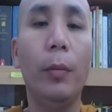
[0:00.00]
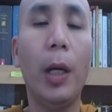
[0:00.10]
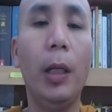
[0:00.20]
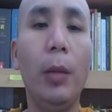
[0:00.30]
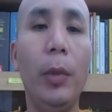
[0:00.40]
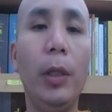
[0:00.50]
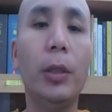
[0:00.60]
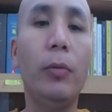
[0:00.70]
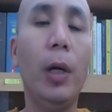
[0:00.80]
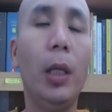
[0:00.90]
My name
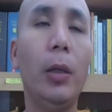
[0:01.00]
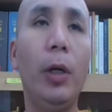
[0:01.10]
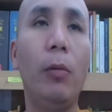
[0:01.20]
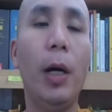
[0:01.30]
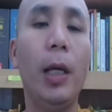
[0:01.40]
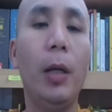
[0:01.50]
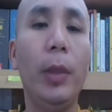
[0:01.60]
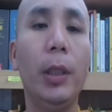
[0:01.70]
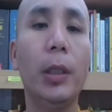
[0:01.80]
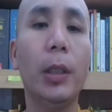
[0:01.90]
is Venerable
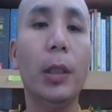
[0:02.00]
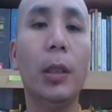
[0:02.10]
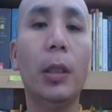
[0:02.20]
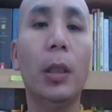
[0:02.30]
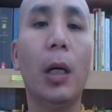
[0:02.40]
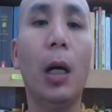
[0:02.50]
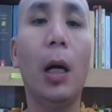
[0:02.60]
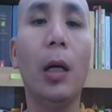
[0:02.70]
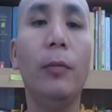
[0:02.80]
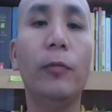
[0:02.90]
Vayaminda.
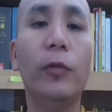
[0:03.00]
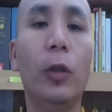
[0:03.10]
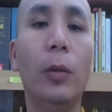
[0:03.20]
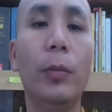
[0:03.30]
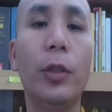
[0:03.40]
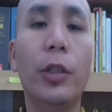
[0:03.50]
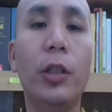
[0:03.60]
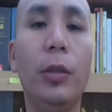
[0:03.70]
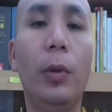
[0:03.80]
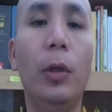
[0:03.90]
I am from
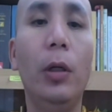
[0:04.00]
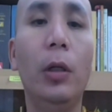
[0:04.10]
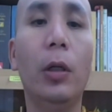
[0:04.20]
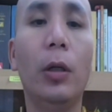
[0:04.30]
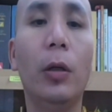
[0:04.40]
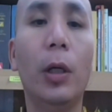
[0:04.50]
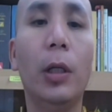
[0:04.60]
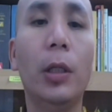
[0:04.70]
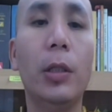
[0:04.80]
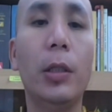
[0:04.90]
Hsipaw,
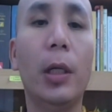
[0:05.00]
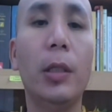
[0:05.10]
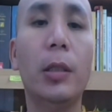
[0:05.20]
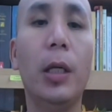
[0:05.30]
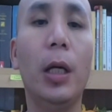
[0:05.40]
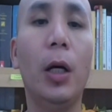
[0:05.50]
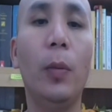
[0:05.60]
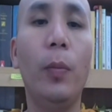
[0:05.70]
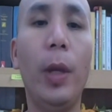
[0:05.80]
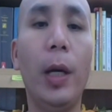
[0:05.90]
northern Shan State
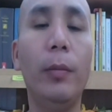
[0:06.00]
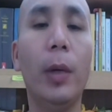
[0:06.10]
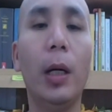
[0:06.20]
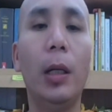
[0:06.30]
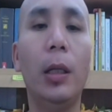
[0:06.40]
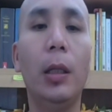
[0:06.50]
of Myanmar.